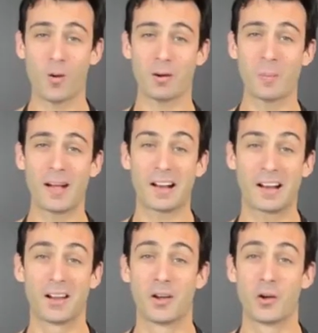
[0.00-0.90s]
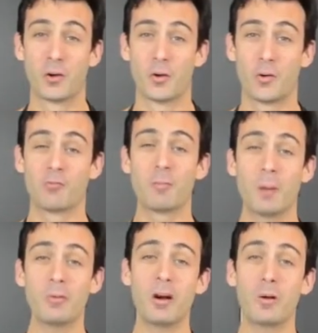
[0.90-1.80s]
right, welcome back.
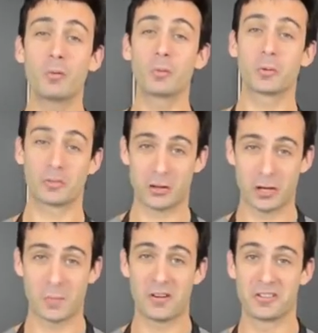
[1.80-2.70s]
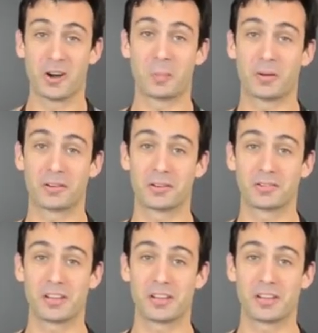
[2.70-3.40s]
Remember how when we were talking about nut butters,